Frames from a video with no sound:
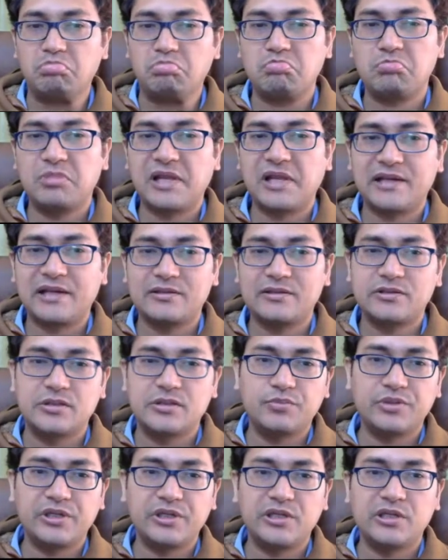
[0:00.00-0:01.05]
black
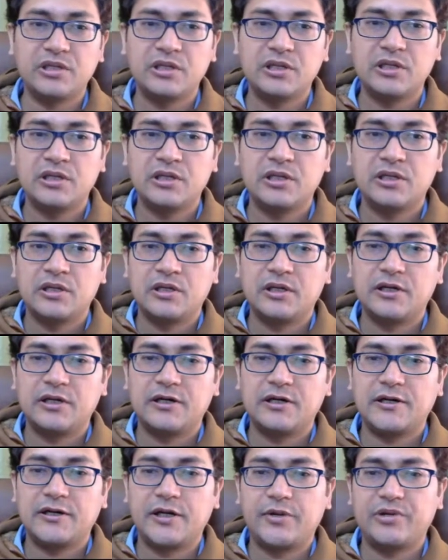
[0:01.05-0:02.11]
simply
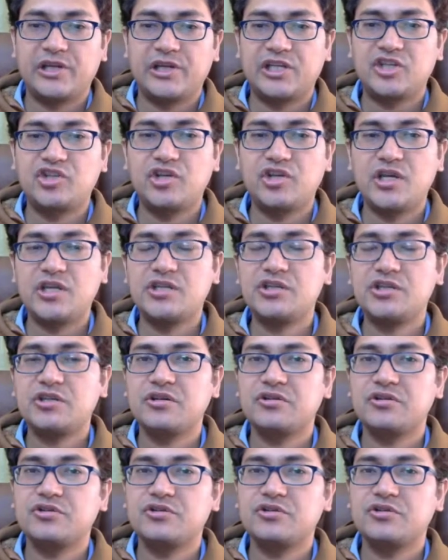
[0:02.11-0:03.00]
have an exchange.